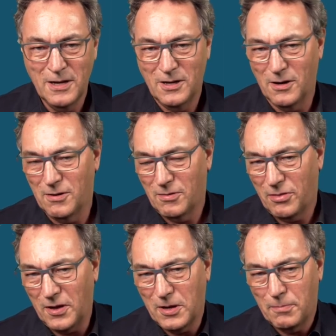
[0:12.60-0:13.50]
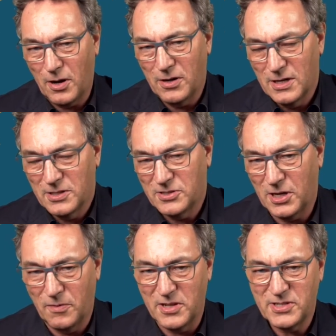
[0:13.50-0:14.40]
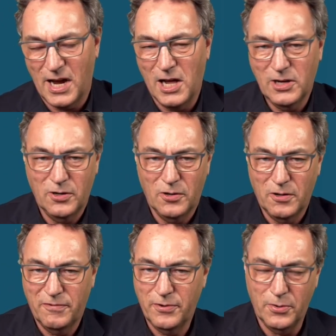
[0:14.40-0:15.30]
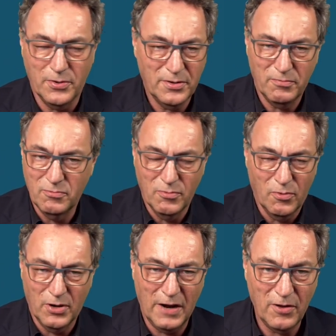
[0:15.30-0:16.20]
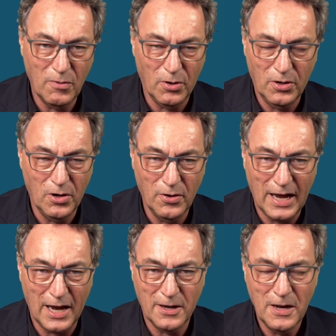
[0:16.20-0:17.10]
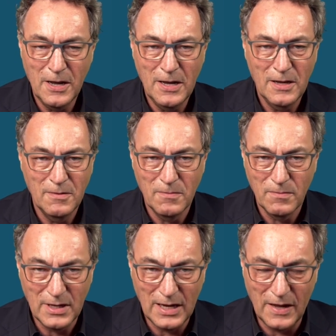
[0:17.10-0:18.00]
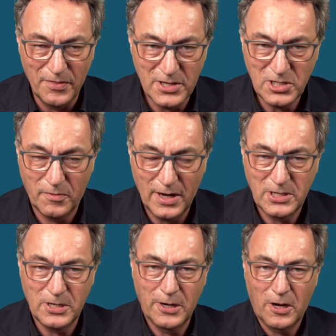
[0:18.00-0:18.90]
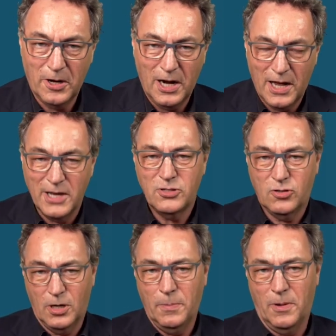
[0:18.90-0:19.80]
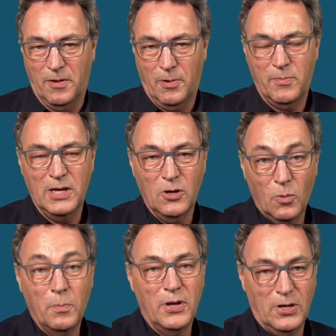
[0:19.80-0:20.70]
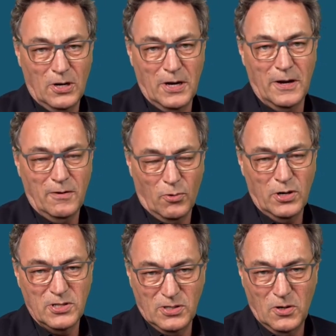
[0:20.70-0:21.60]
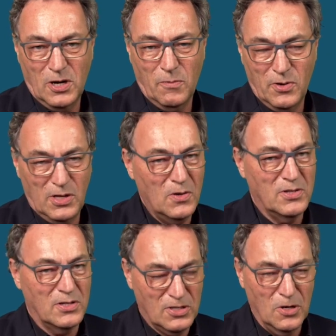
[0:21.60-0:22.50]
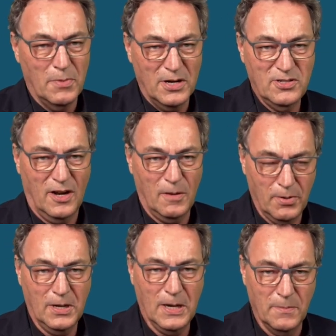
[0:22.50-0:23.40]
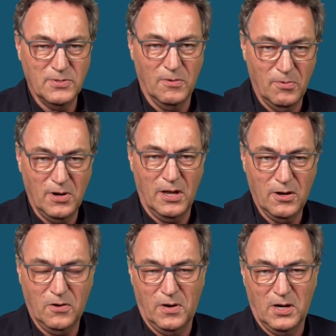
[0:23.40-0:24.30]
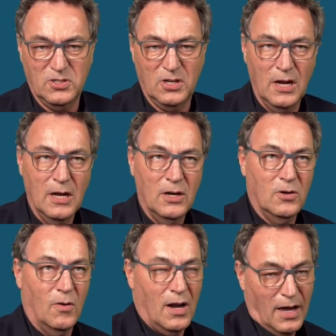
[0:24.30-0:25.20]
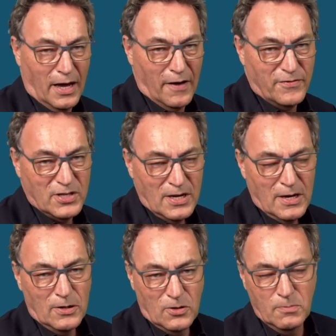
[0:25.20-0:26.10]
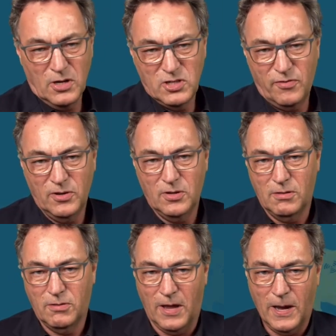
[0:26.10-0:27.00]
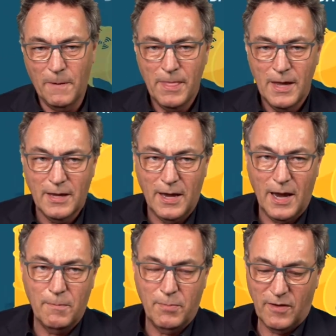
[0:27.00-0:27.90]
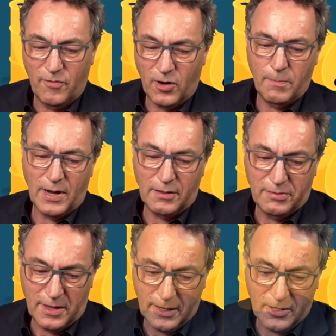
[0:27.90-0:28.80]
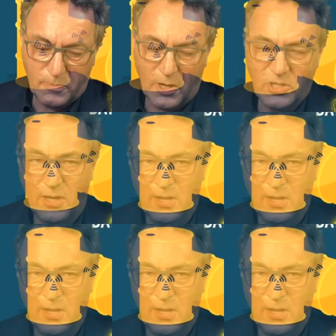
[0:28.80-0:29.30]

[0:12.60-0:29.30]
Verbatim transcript: You know, think about cigarettes, alcohol, food, whatever you want to look at. In this direction clearly lies trouble when we go beyond what is good and we use it so much that it becomes really a crutch to our lives. Too much of a good thing can be a very bad thing, especially in